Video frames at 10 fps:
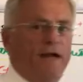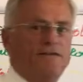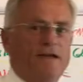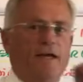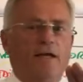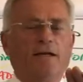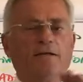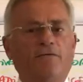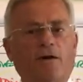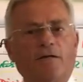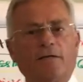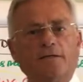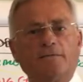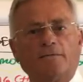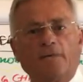I say the
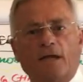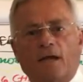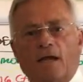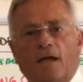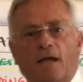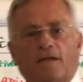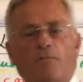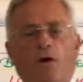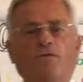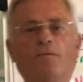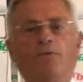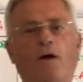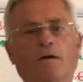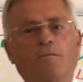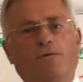following. The most
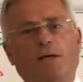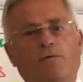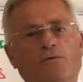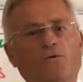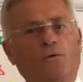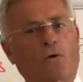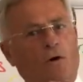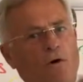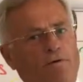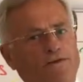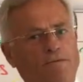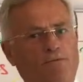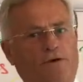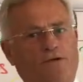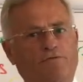important people you should always
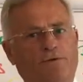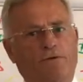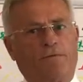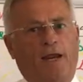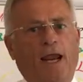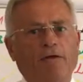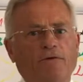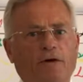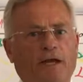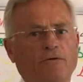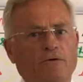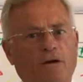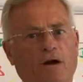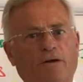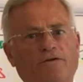impress with your behavior and your
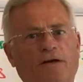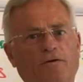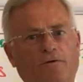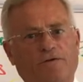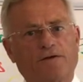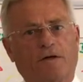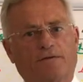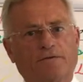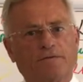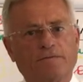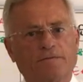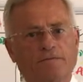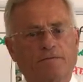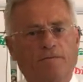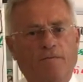knowledge and your results.
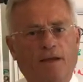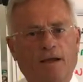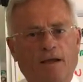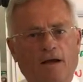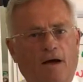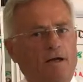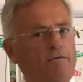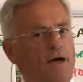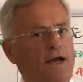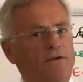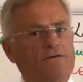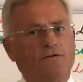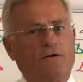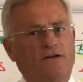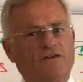Otherwise,
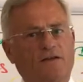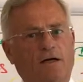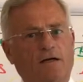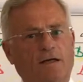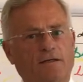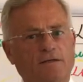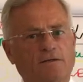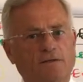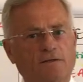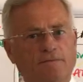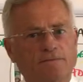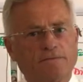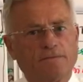you get stuck in this system.